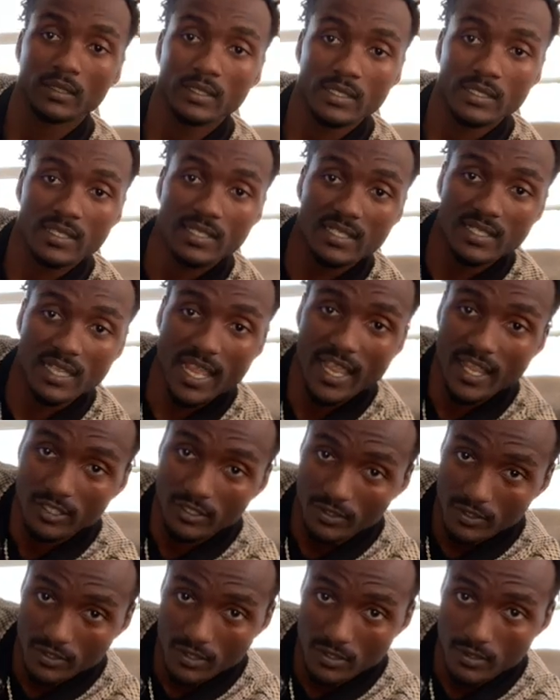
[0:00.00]

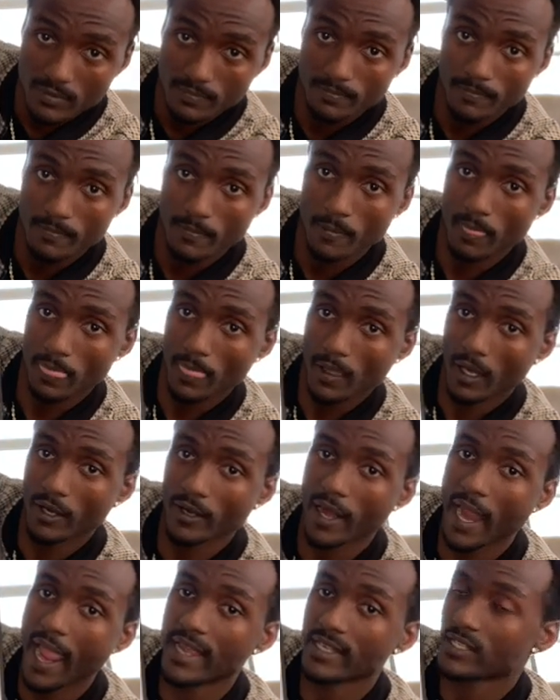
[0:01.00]
sales. All
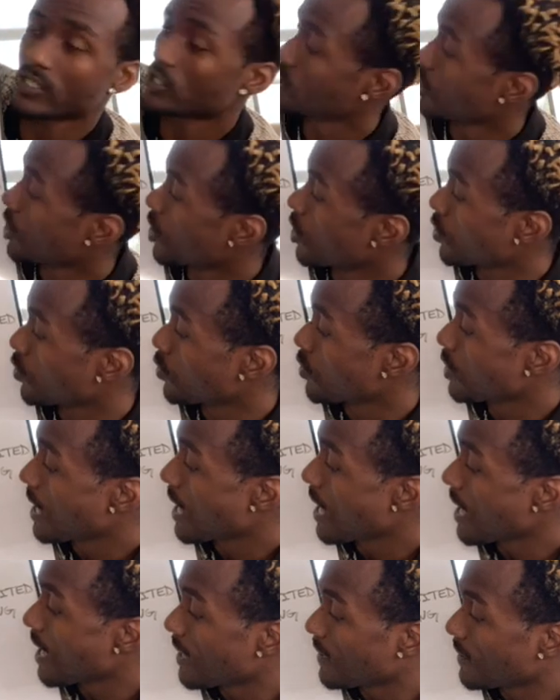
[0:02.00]
right, so
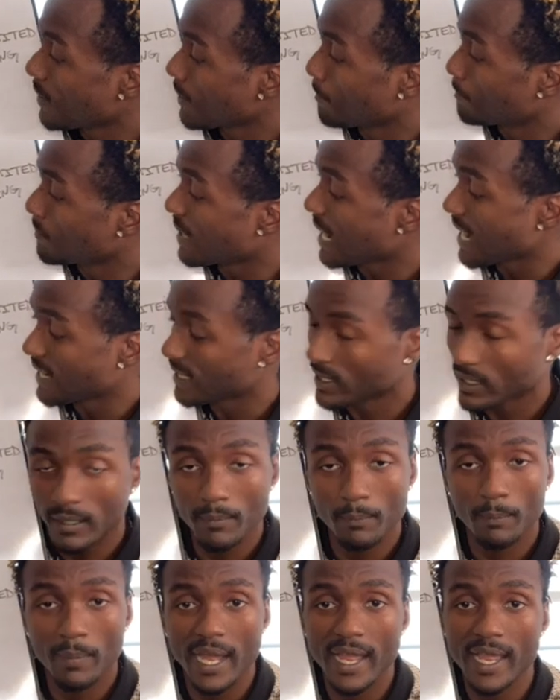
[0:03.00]

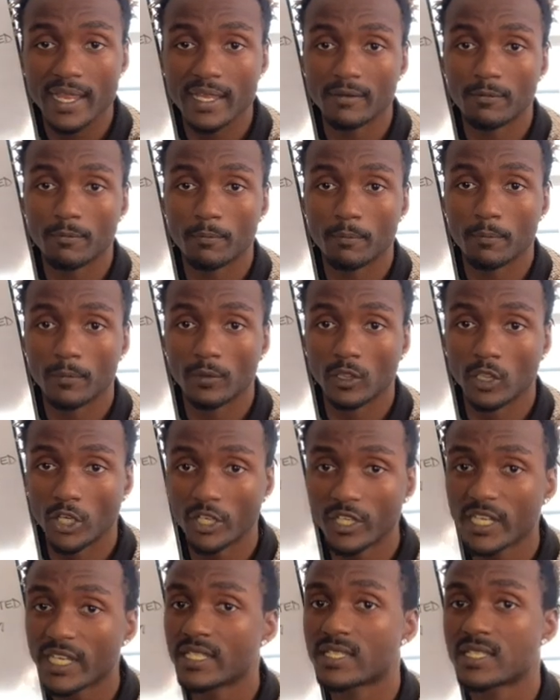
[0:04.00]
by
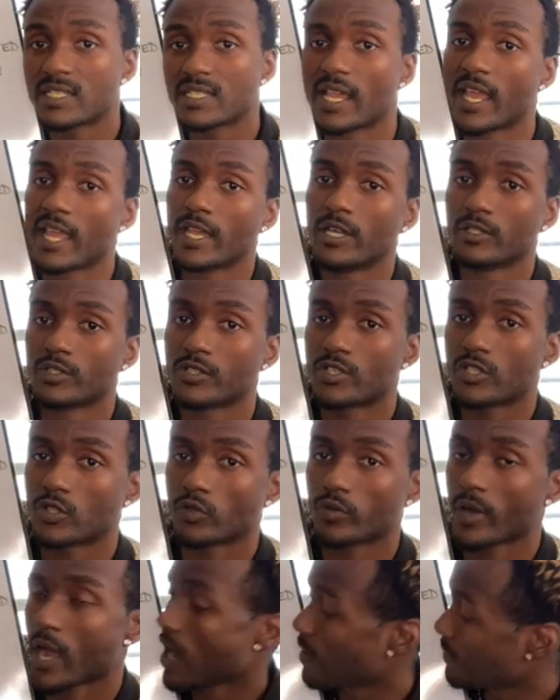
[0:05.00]
learning sales
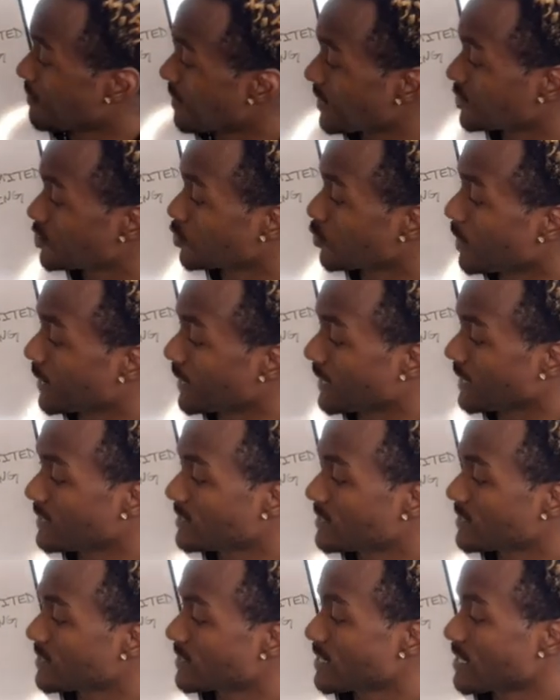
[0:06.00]
throughout my
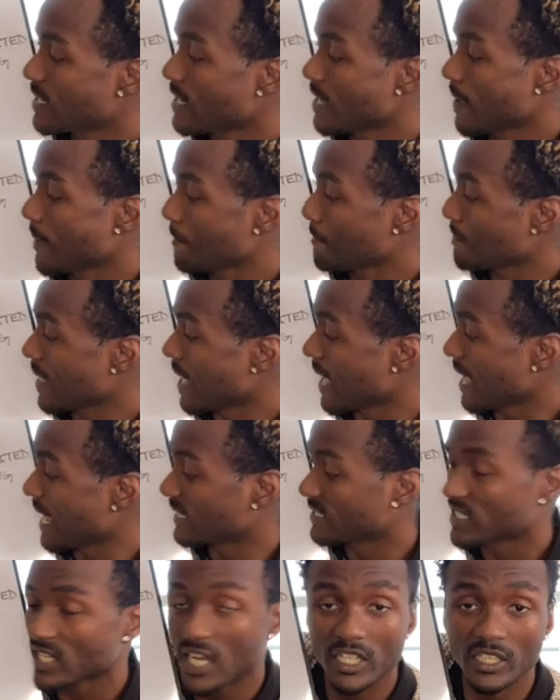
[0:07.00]
20s,
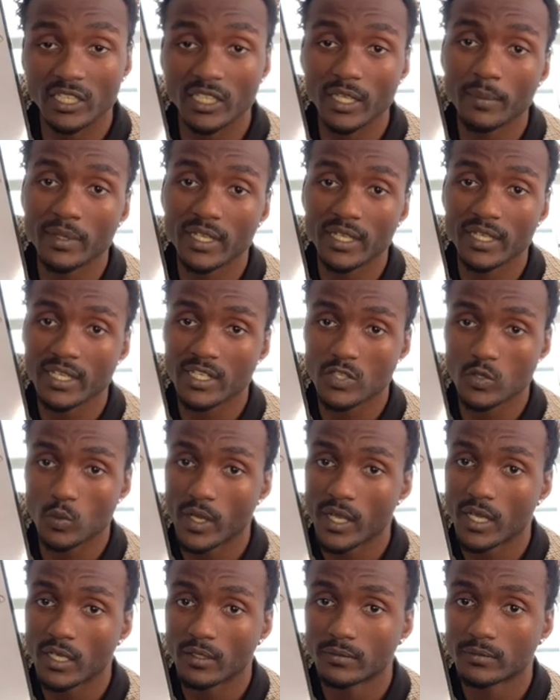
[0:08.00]
it's unlimited as
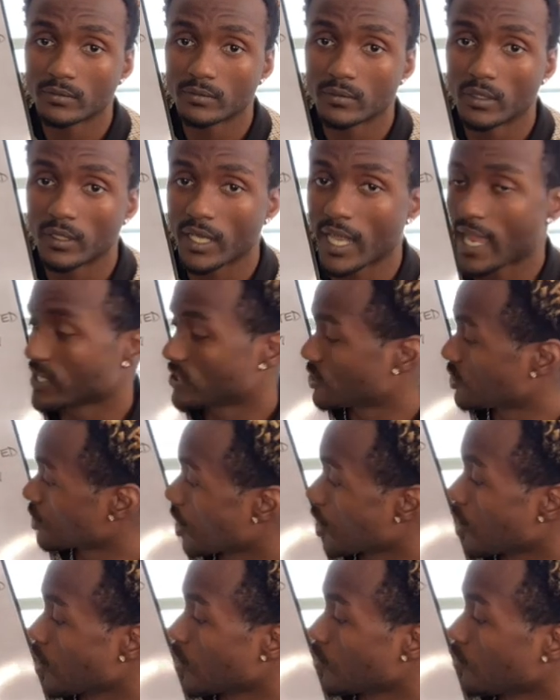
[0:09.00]
well. Okay,
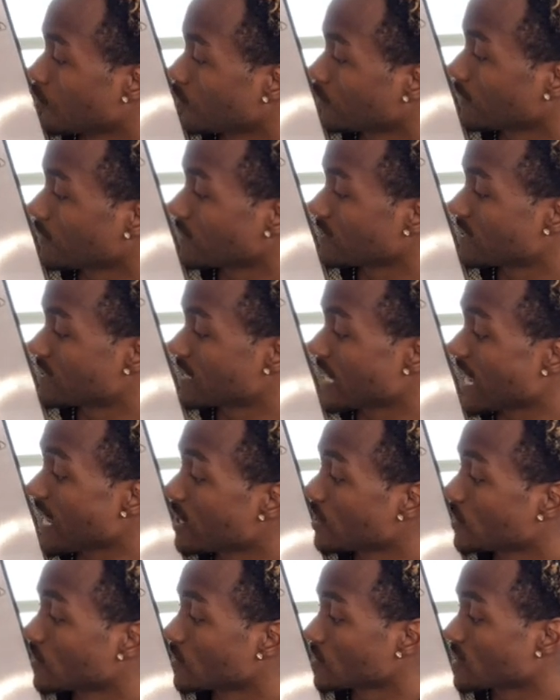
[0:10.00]
so
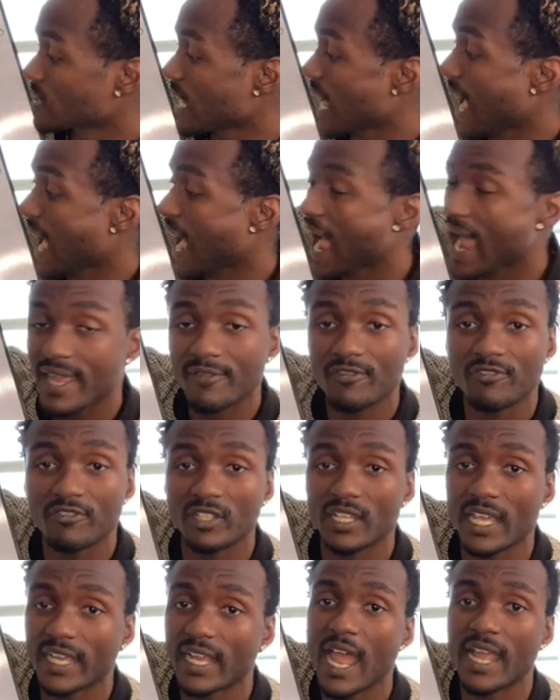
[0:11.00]
sales, I feel
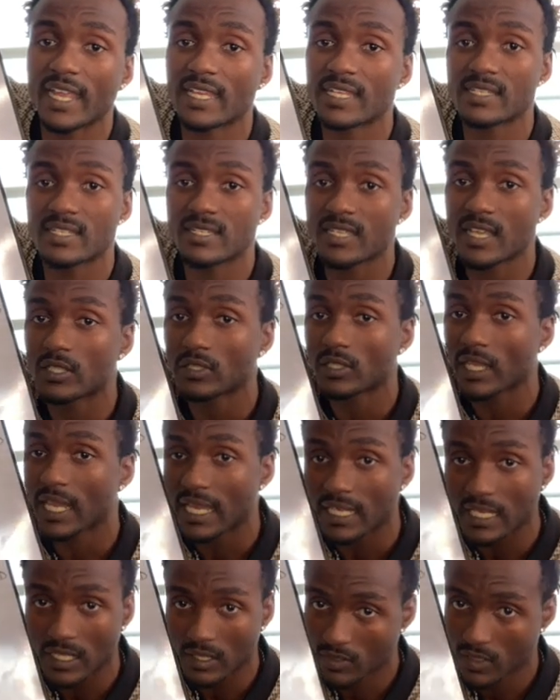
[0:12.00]
like I can sell
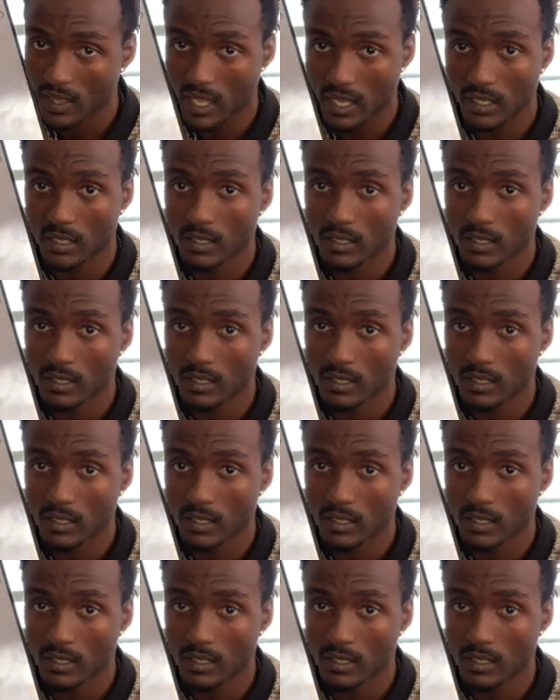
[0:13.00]
anything